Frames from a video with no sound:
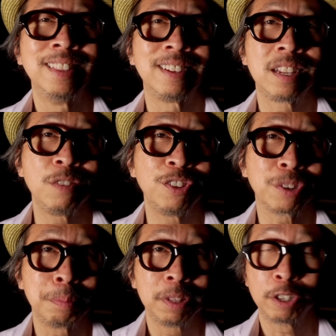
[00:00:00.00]
the
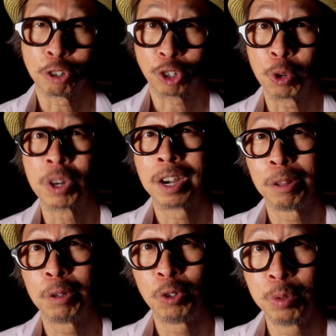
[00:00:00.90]
TV's ability to show
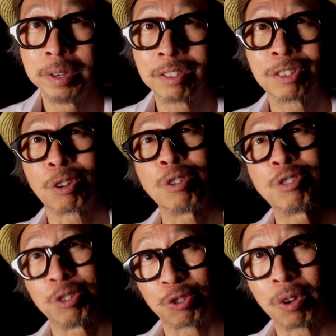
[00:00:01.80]
color luminance starts to